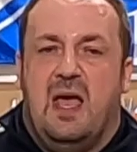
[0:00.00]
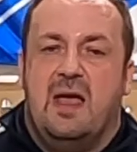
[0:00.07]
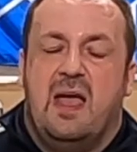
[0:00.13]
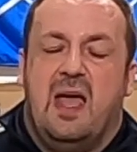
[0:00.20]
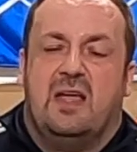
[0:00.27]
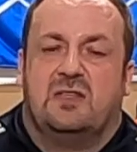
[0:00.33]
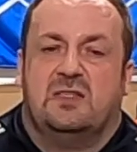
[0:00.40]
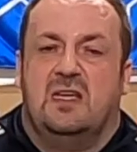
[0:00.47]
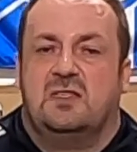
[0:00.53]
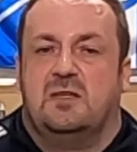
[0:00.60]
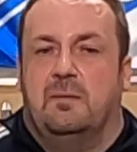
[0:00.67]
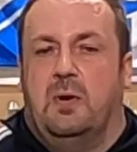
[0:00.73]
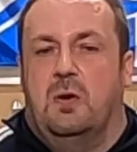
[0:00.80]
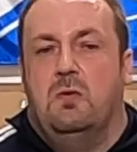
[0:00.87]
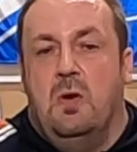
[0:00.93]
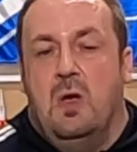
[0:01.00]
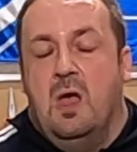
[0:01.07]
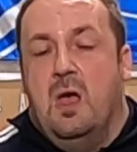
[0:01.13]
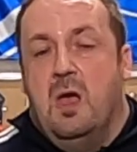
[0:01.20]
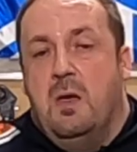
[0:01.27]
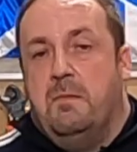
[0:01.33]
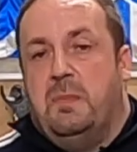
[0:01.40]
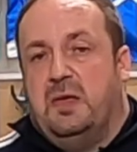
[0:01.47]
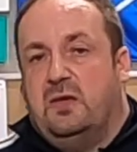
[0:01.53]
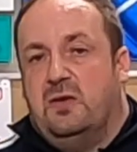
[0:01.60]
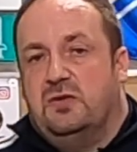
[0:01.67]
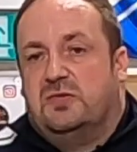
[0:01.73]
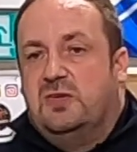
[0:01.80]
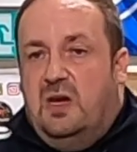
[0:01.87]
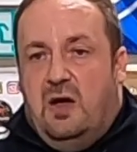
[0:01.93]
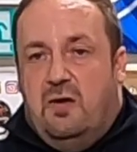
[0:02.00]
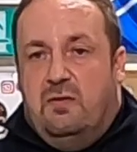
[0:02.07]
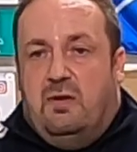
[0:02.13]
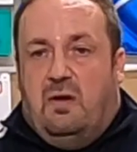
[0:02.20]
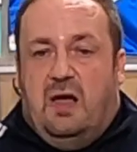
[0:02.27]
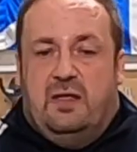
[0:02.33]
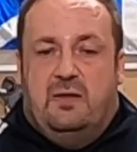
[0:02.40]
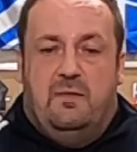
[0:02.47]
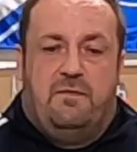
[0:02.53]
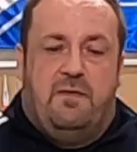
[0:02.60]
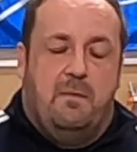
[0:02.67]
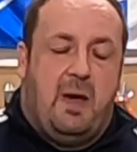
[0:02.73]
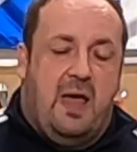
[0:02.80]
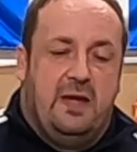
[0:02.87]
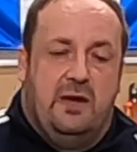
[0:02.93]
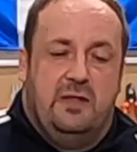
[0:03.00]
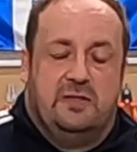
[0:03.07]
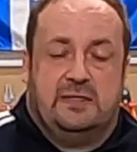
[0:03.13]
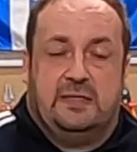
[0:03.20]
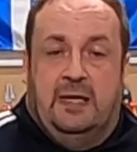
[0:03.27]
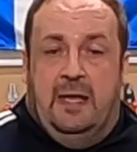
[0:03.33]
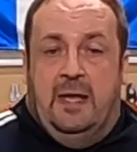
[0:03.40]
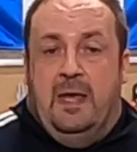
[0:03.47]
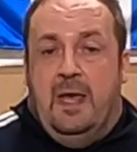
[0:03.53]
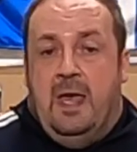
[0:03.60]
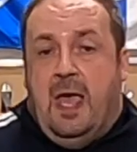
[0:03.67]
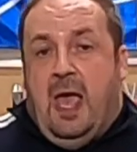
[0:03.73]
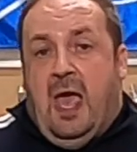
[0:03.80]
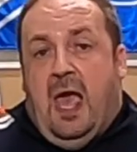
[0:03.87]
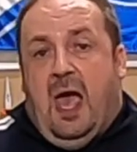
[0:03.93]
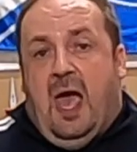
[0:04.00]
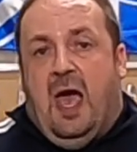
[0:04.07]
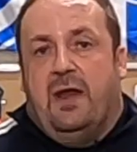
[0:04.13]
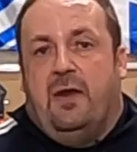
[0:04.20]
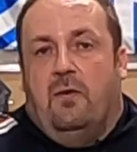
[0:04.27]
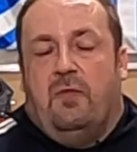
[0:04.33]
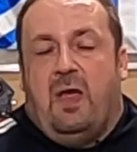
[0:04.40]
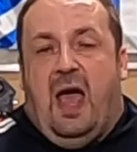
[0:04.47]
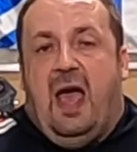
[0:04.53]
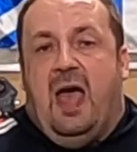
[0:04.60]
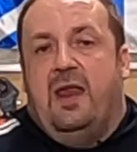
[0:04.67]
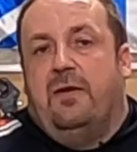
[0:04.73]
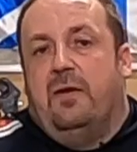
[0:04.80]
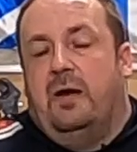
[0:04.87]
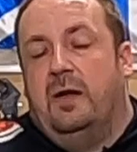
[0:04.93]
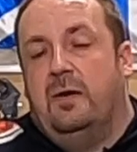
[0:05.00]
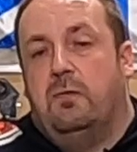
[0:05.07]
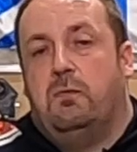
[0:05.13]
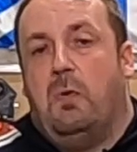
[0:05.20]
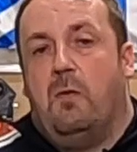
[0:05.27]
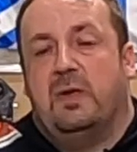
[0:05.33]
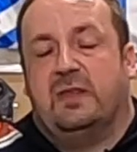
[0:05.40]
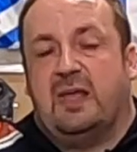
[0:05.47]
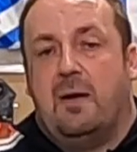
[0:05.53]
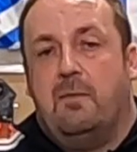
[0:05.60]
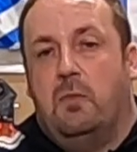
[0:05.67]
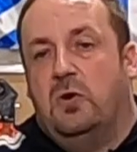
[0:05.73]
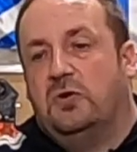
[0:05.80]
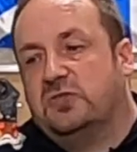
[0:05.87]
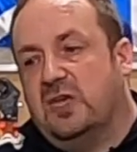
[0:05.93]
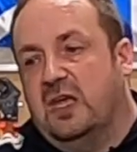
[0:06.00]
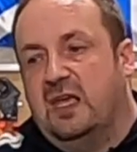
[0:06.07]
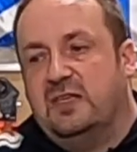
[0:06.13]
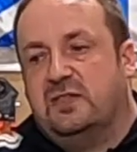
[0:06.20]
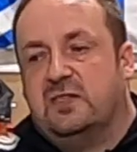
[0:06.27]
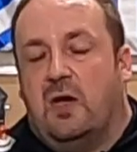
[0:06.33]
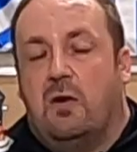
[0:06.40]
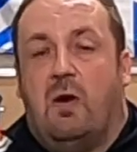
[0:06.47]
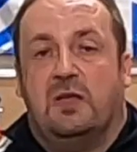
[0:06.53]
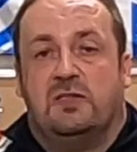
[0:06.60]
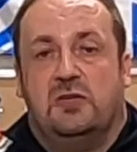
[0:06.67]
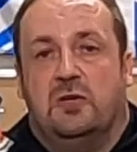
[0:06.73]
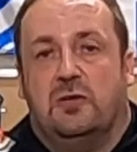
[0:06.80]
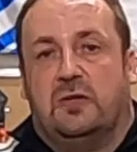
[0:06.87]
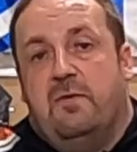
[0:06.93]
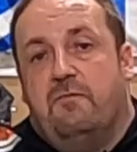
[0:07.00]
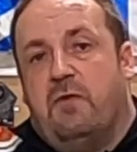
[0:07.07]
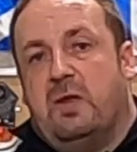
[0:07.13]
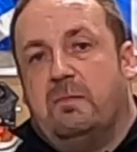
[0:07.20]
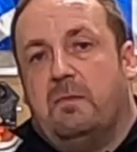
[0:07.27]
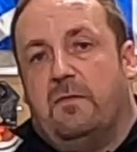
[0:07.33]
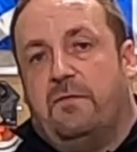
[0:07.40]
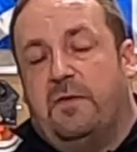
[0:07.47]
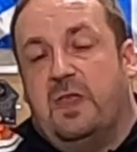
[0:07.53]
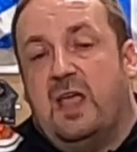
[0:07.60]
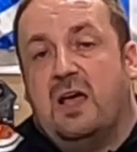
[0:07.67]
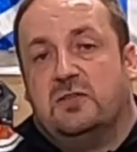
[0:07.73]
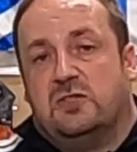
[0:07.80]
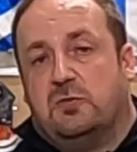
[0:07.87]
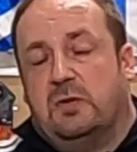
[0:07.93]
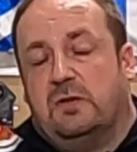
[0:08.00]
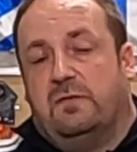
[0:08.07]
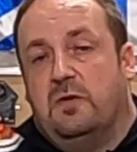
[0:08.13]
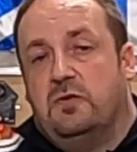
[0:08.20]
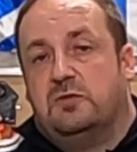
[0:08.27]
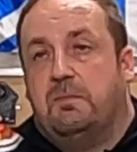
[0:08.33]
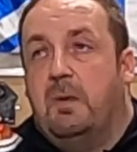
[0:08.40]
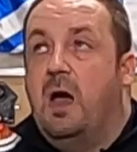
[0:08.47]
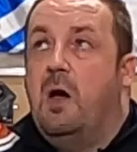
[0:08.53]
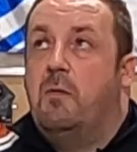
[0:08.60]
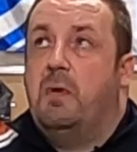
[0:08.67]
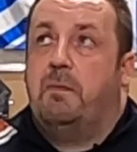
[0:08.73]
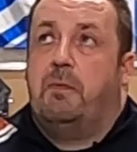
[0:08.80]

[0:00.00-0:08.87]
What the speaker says: accessible, because like for maintenance and all that. And what we done so I took the ring for the unswitched fuse spur. We